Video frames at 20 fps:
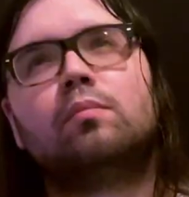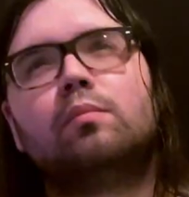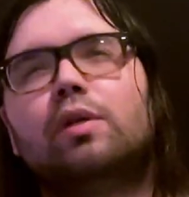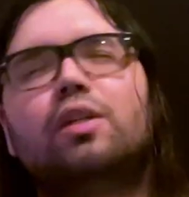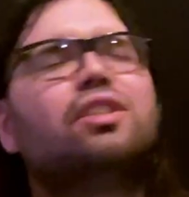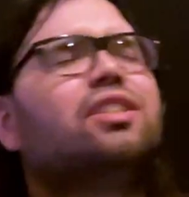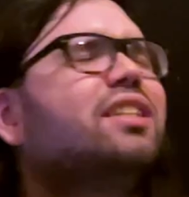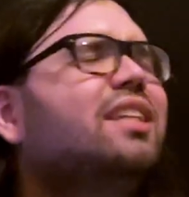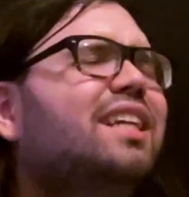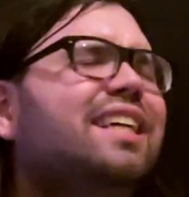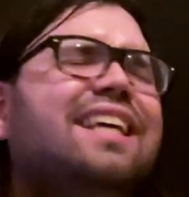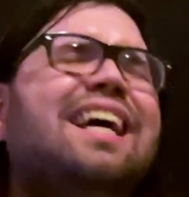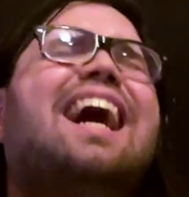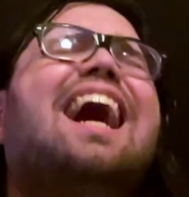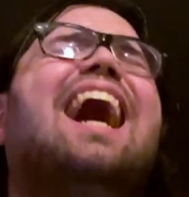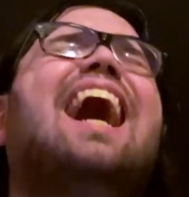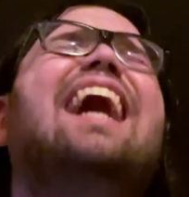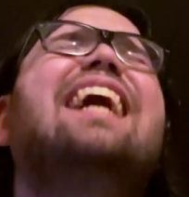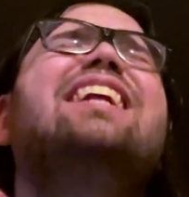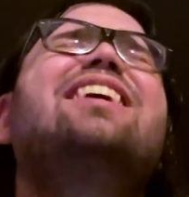Personally,
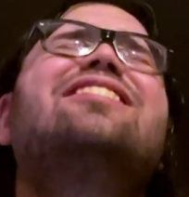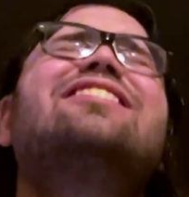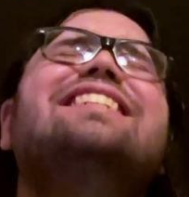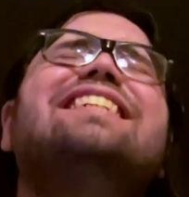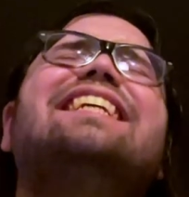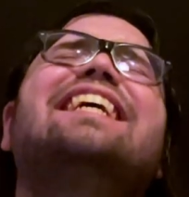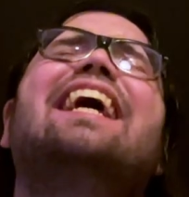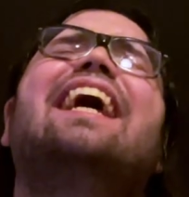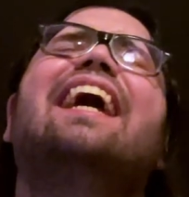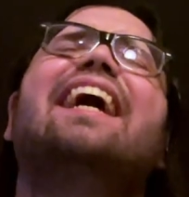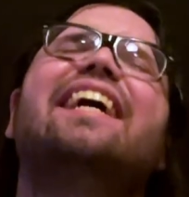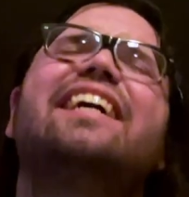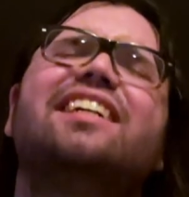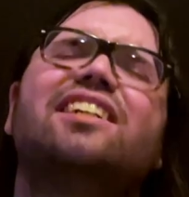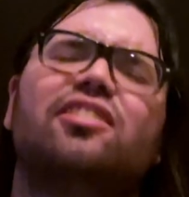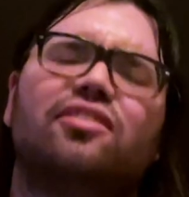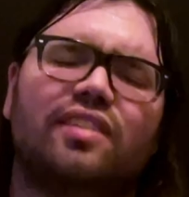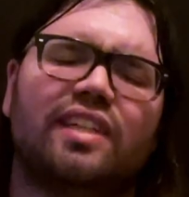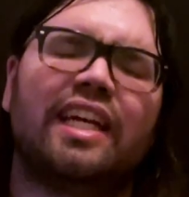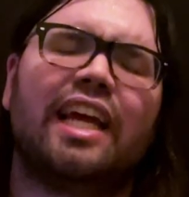I don't care
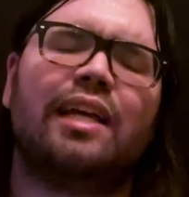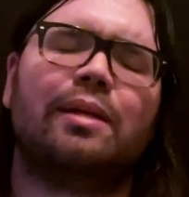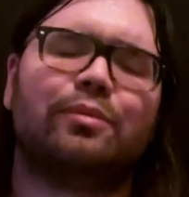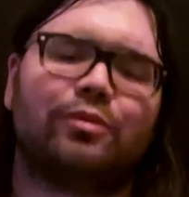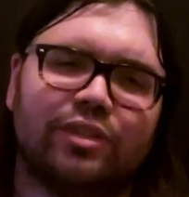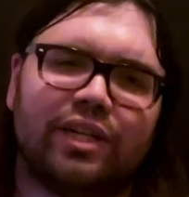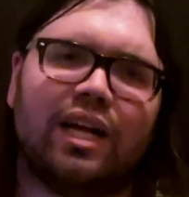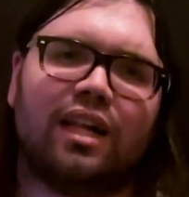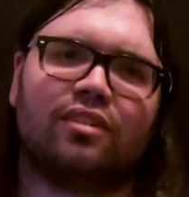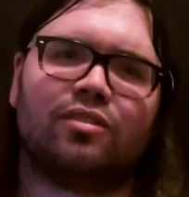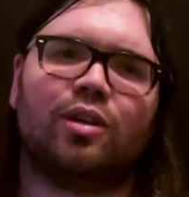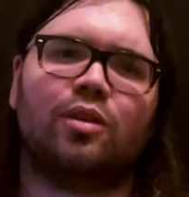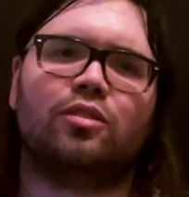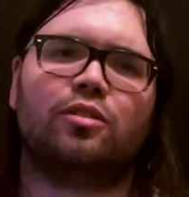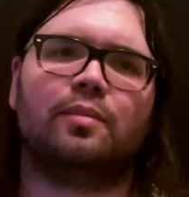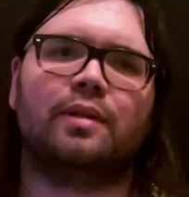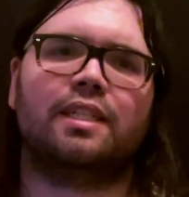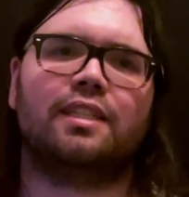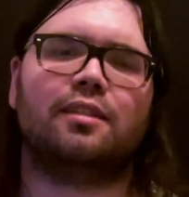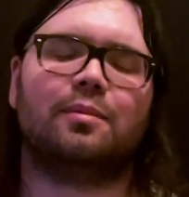if a game railroads me into